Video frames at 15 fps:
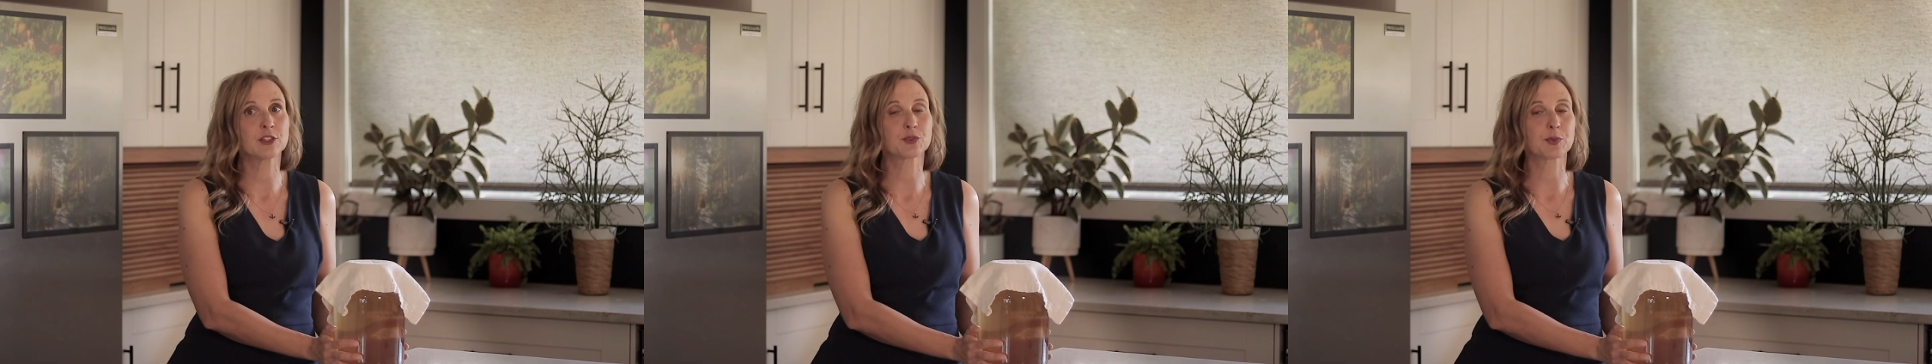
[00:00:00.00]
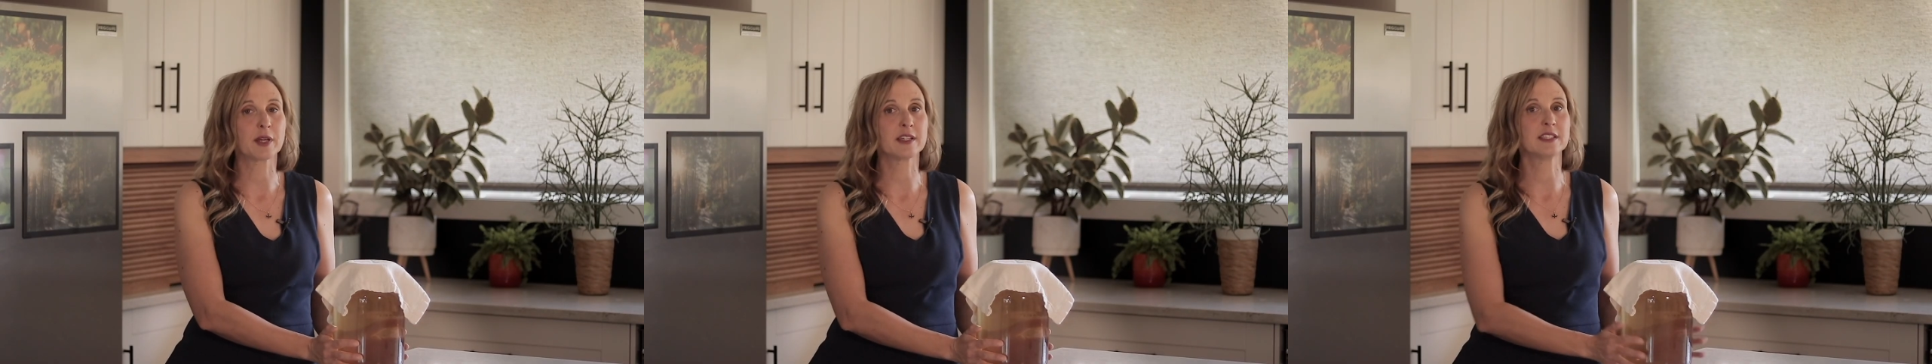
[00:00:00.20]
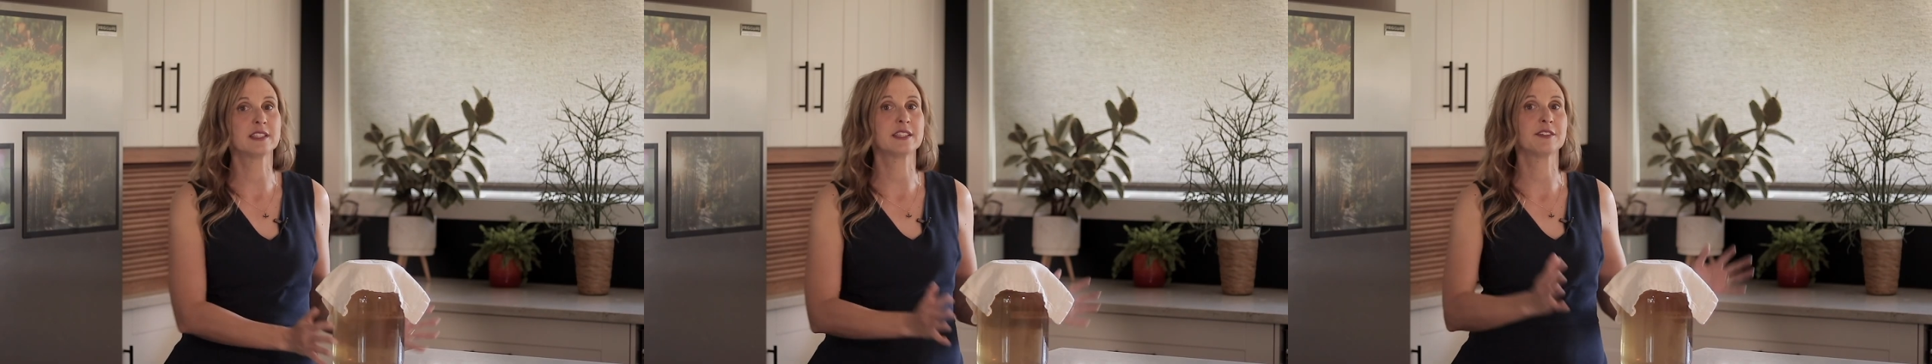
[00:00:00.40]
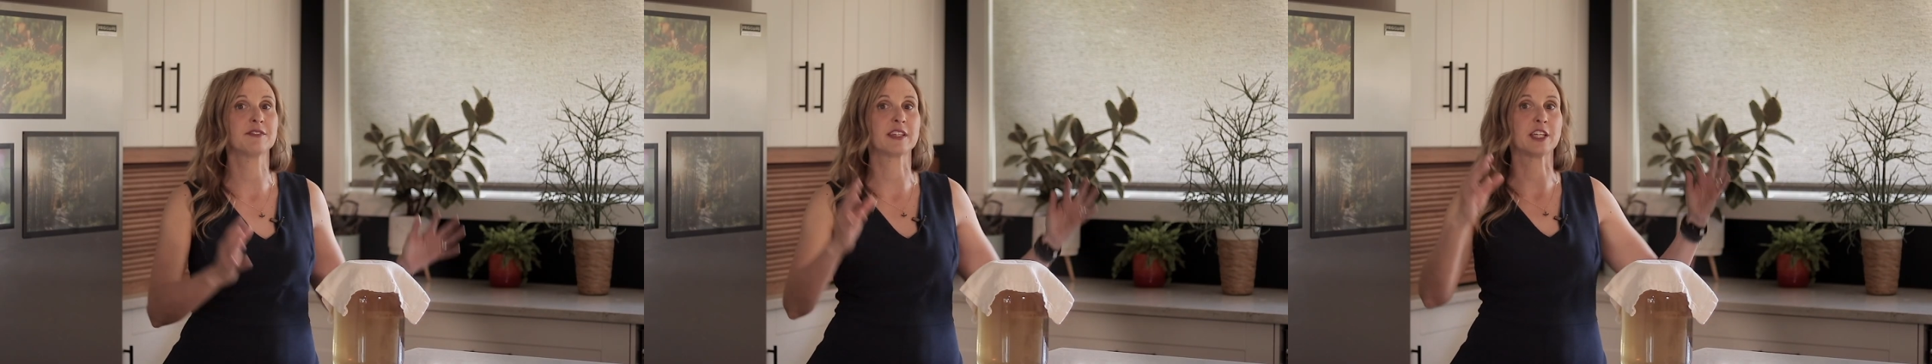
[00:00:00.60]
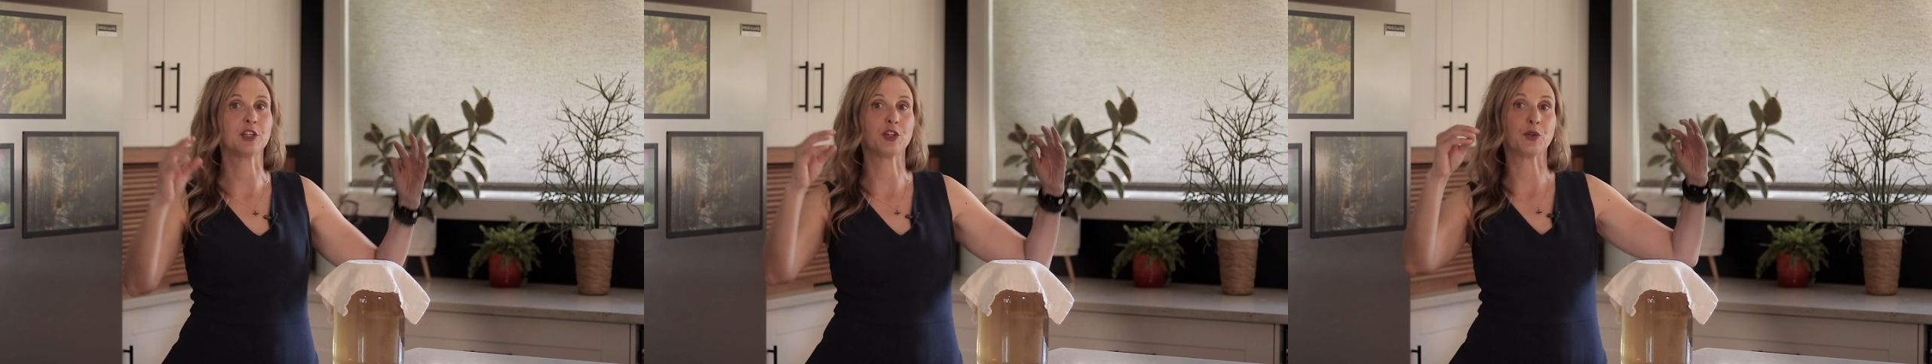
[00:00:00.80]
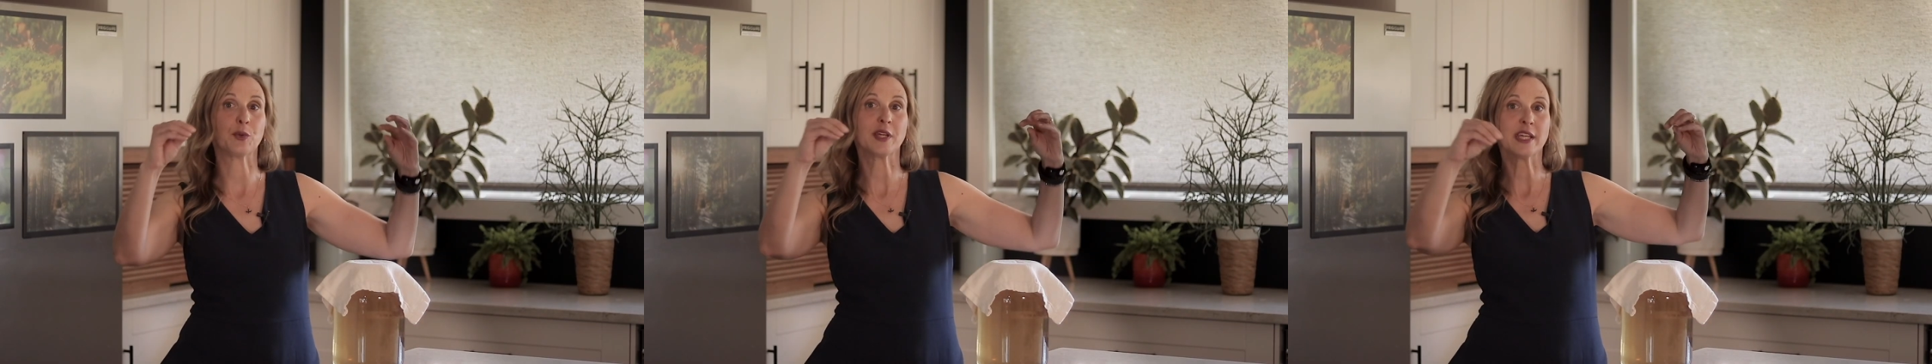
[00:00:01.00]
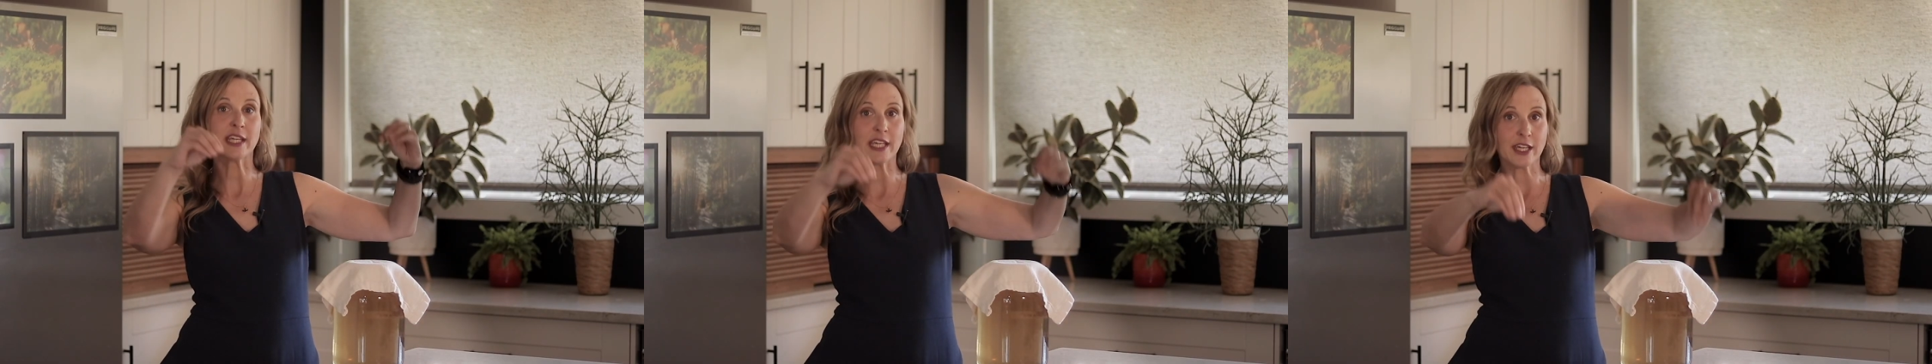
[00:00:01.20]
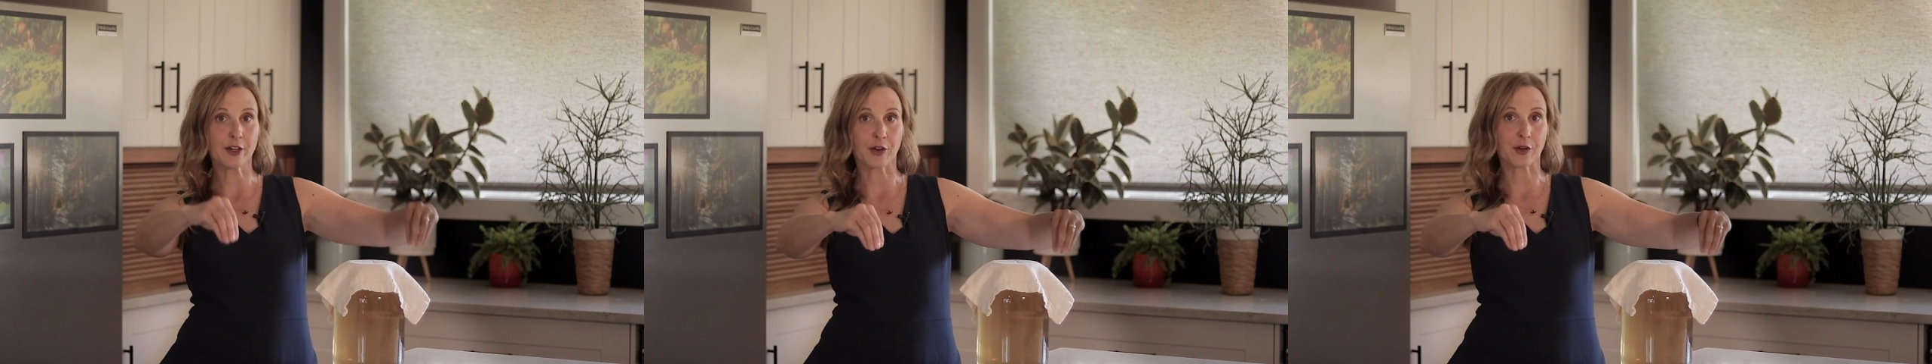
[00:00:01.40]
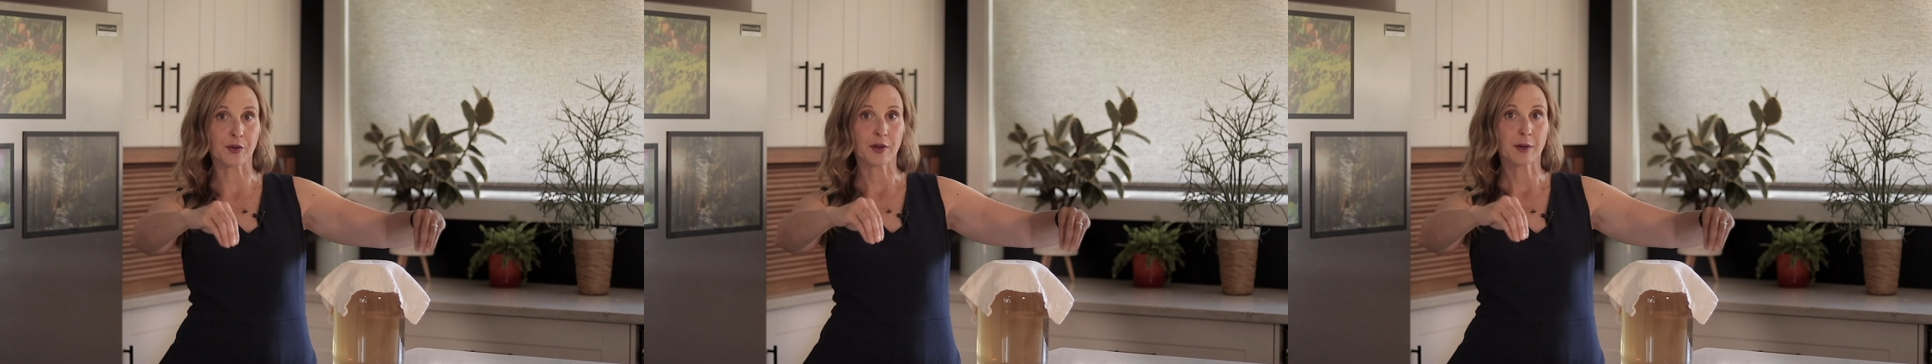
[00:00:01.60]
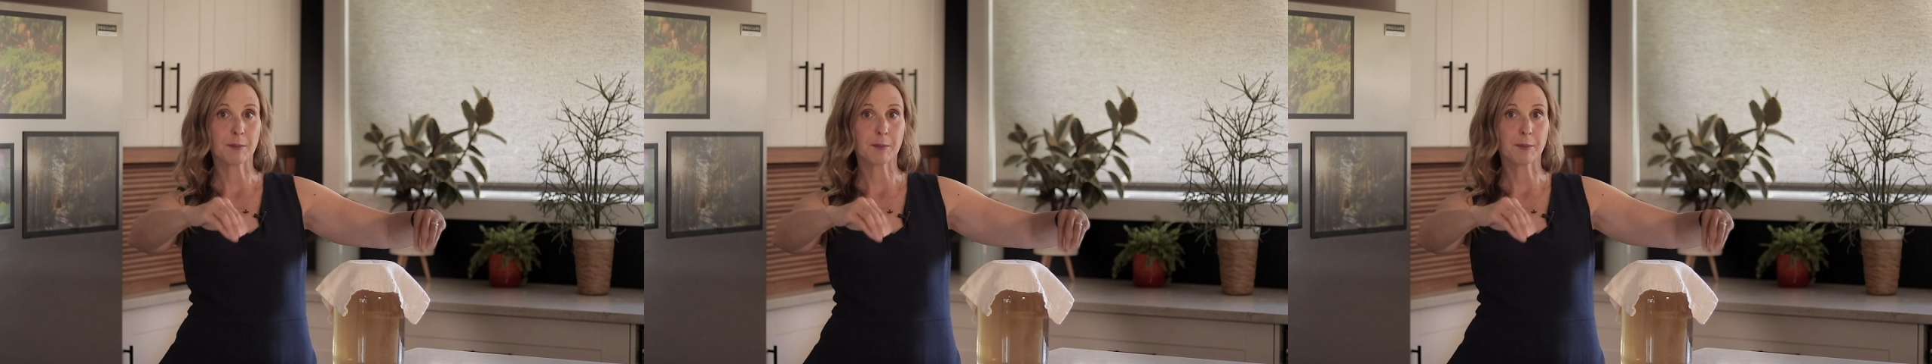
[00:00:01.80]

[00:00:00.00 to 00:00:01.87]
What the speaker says: relatively new here,